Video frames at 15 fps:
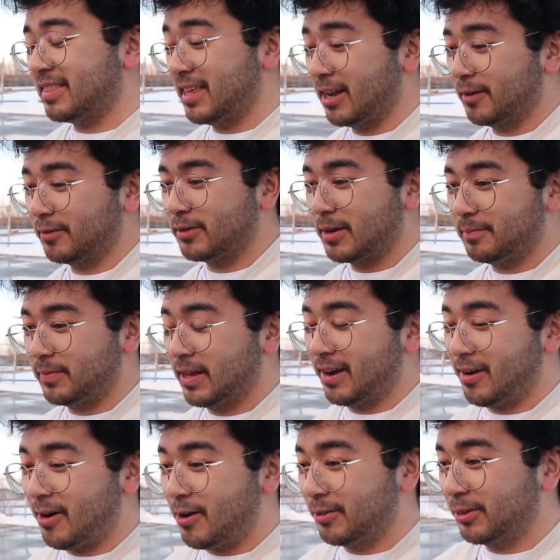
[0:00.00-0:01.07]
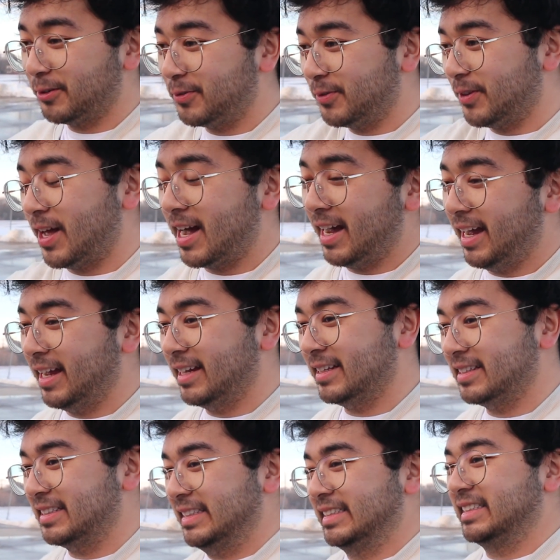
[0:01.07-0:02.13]
I think of something on the fly,
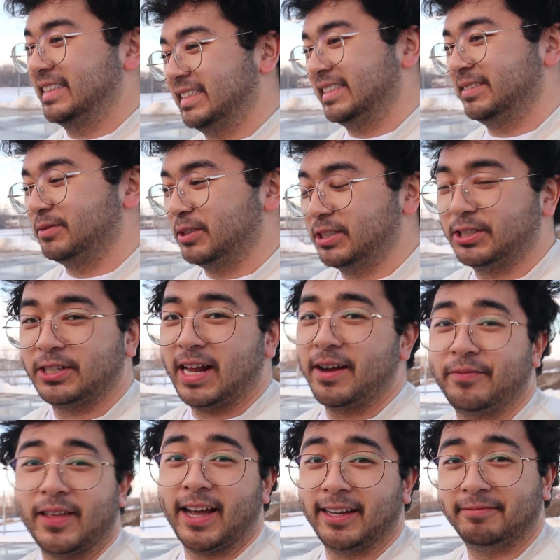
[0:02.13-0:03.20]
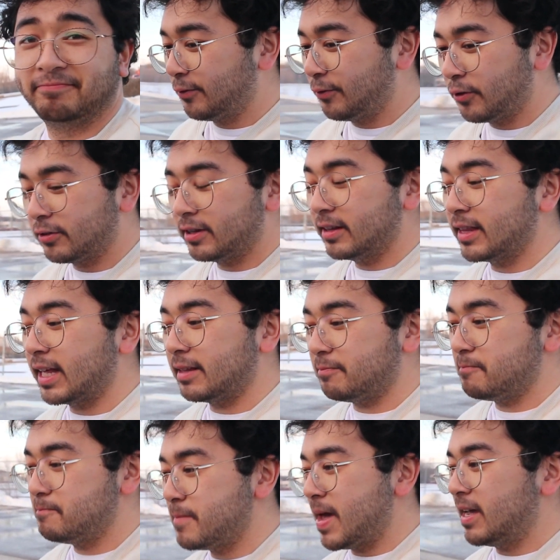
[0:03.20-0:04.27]
we're just gonna have 9. first thing that
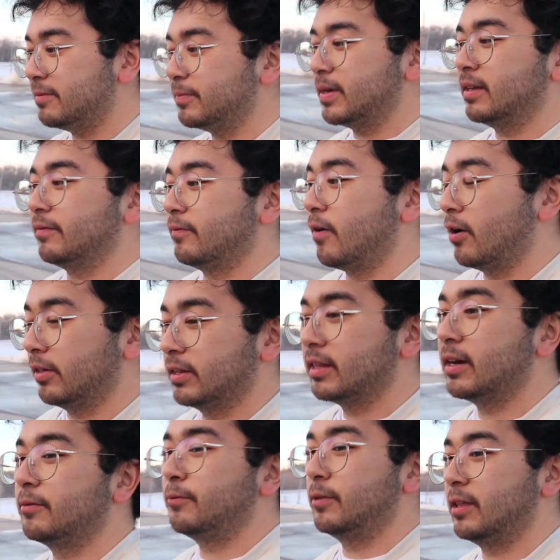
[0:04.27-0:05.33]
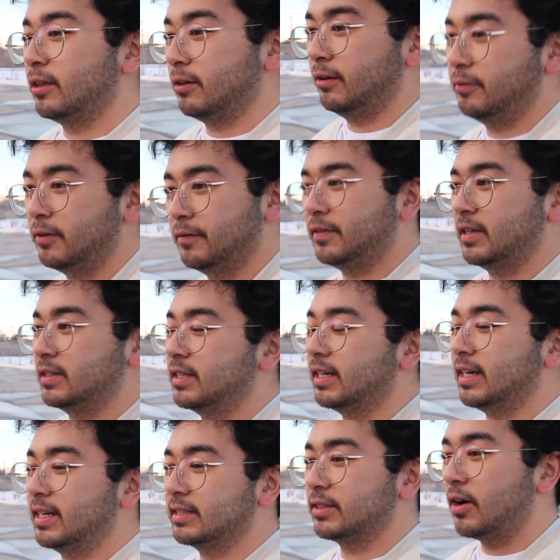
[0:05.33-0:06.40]
made me fall in love with the 350Z is